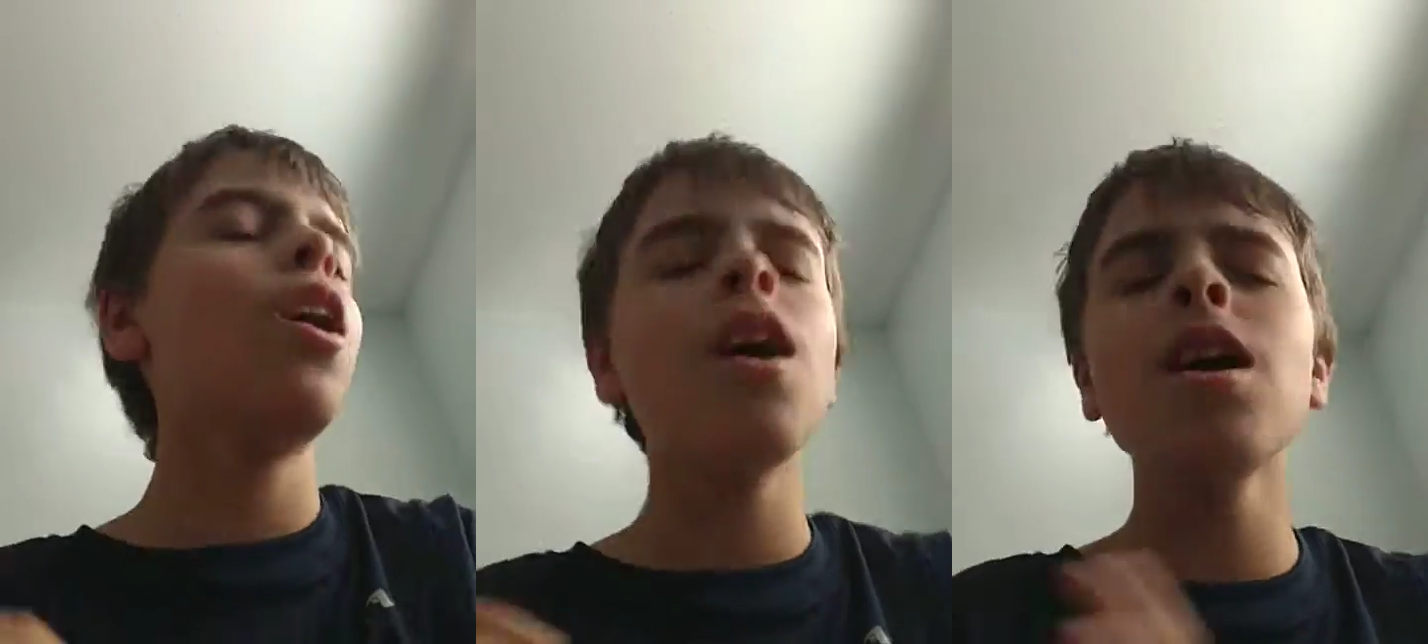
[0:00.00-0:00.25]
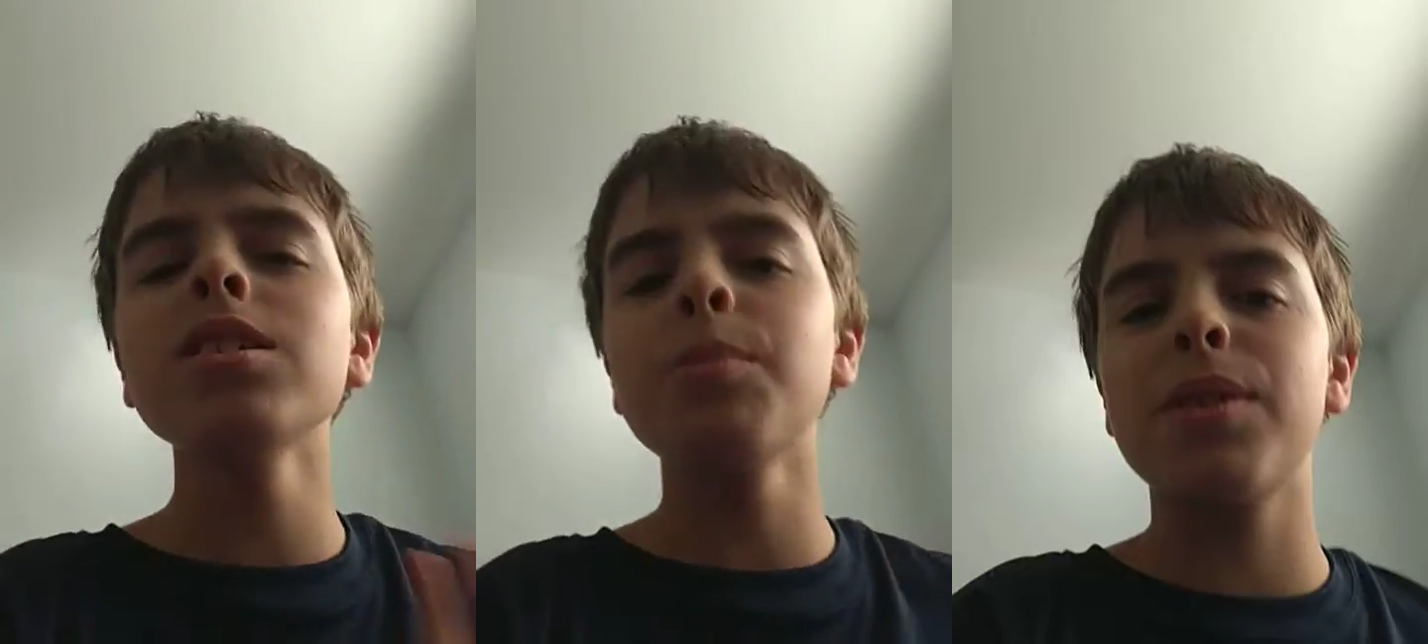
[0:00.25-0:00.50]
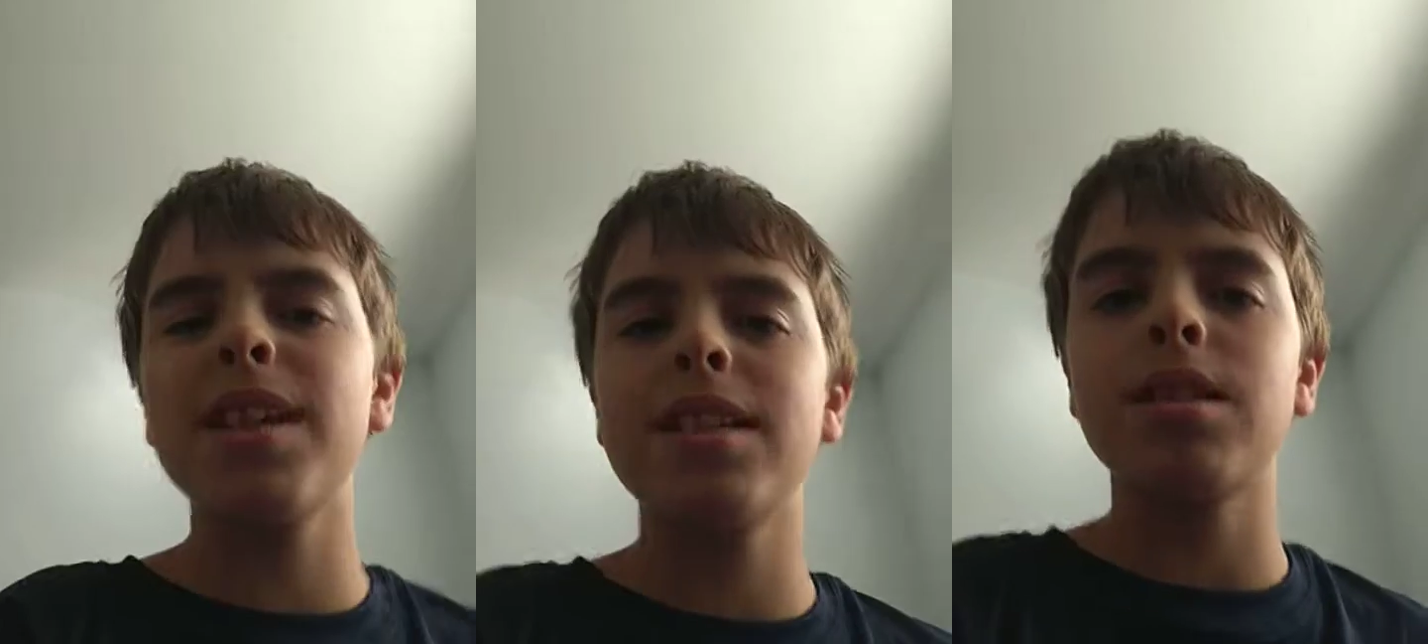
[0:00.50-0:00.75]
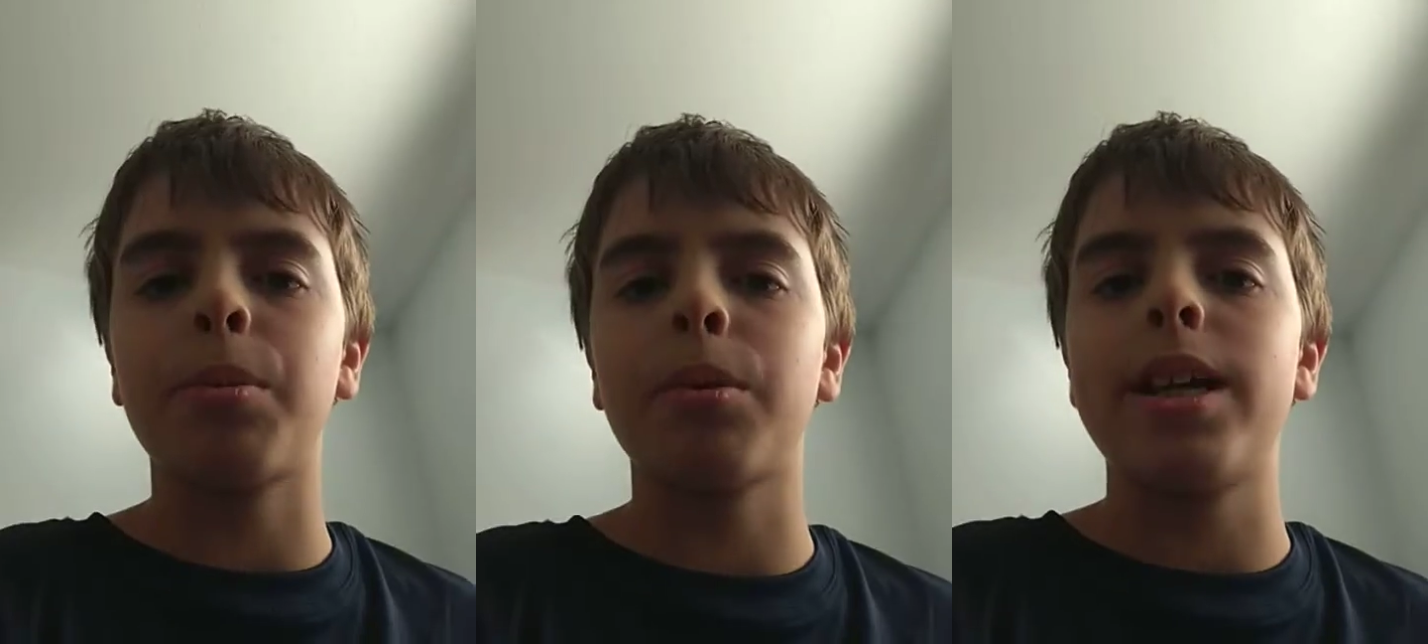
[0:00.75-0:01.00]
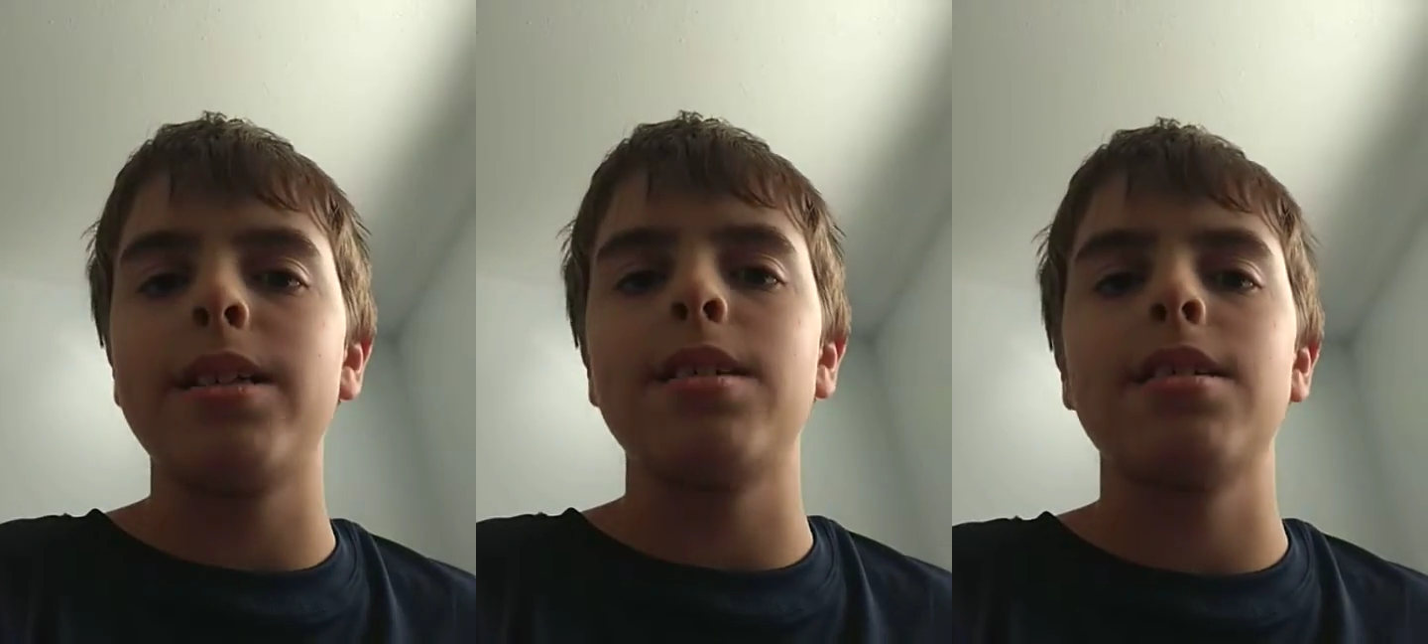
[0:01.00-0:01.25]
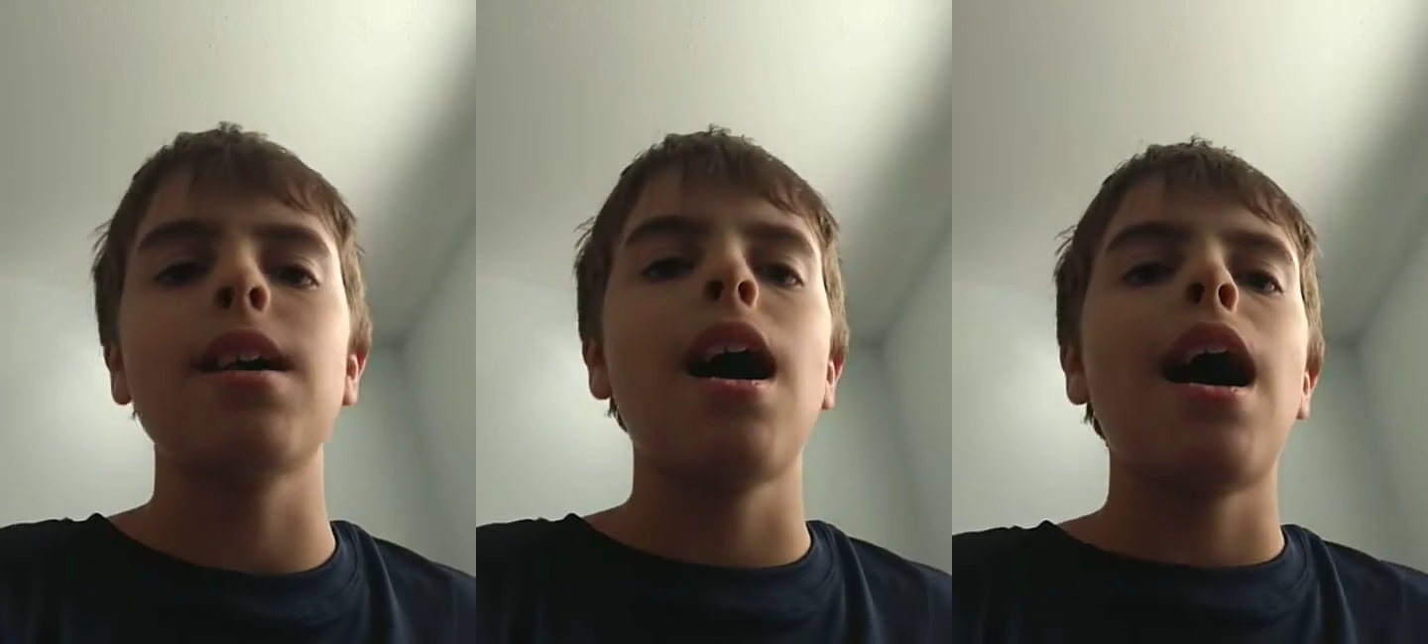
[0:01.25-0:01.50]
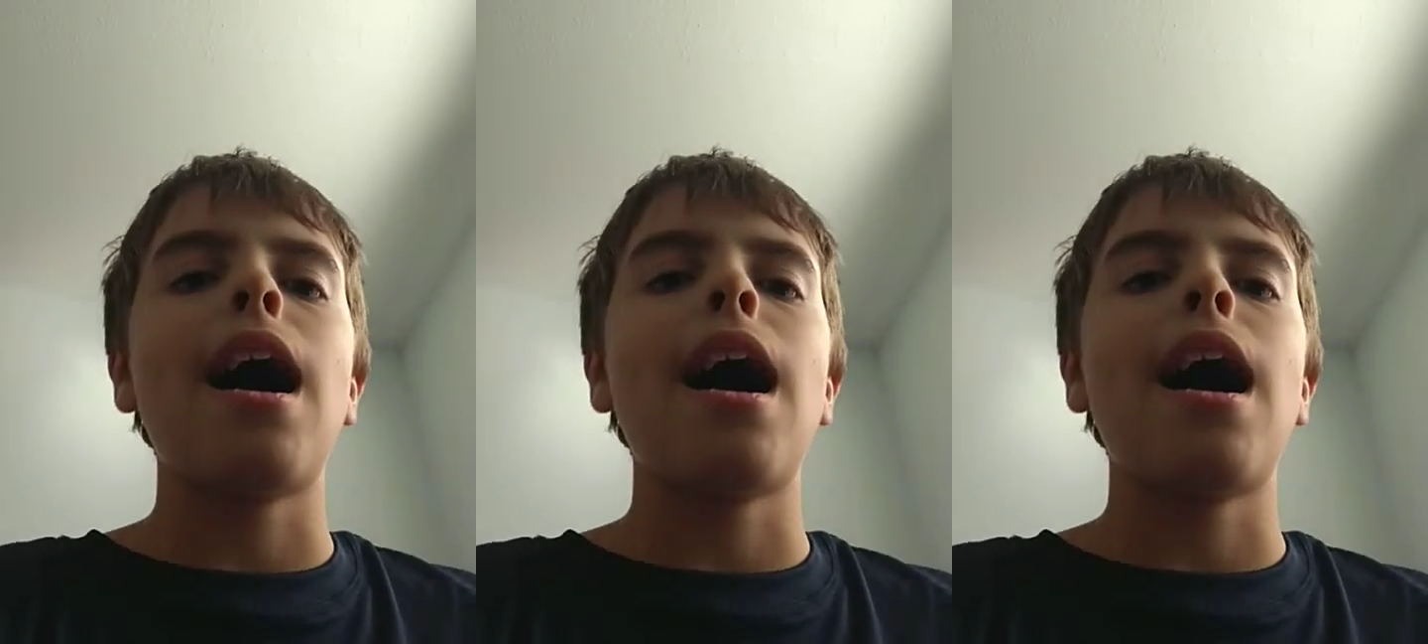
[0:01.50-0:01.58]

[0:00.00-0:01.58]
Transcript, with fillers: all the pizza places,